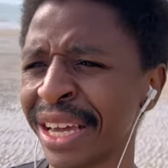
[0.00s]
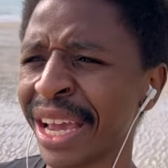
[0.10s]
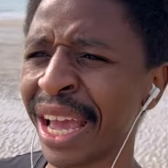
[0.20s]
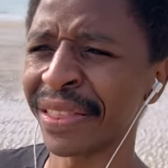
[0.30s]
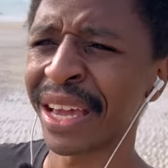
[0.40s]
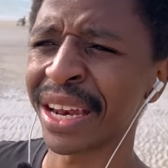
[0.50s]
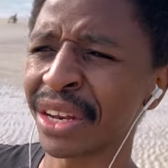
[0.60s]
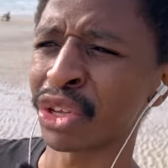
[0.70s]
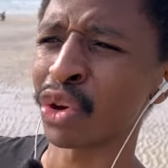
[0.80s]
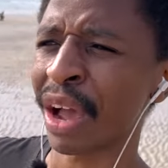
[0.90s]
And then
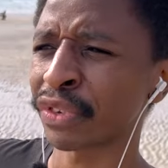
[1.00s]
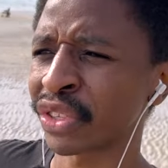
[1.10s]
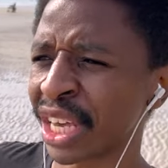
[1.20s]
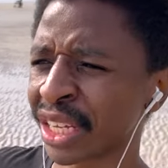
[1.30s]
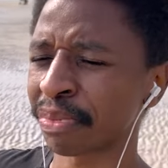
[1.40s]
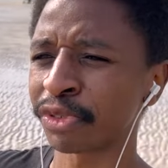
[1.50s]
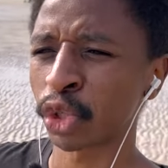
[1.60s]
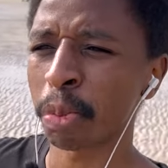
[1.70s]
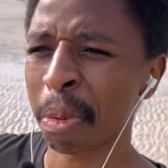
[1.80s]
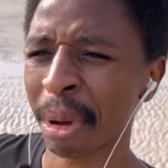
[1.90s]
you have to take
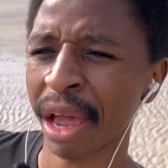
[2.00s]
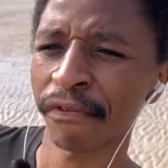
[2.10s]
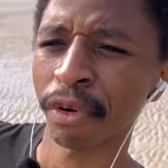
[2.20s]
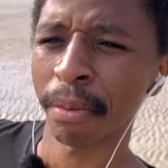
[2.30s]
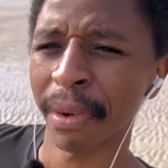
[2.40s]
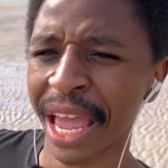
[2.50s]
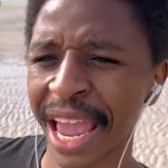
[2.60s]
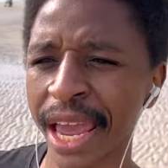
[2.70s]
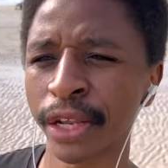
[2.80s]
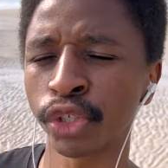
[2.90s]
Superman from
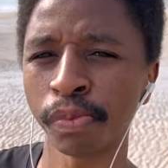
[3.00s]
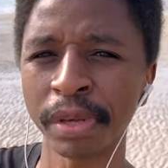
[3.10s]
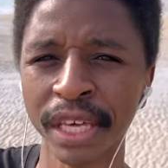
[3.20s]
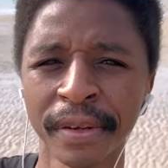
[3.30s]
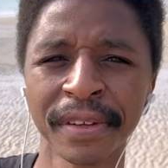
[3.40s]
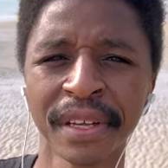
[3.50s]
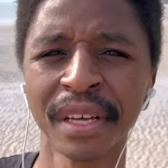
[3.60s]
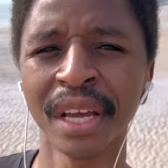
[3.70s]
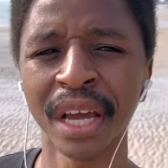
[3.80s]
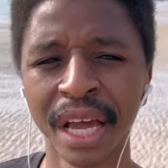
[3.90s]
A to B.
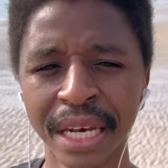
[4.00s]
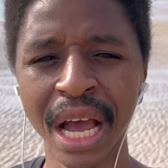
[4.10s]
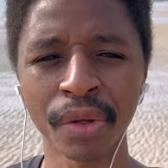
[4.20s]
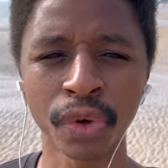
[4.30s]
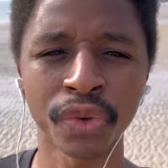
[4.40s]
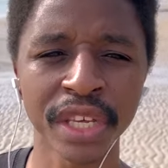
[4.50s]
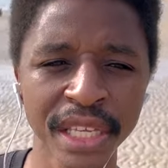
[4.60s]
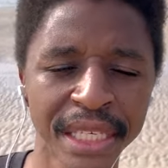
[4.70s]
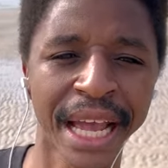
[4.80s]
Now there are these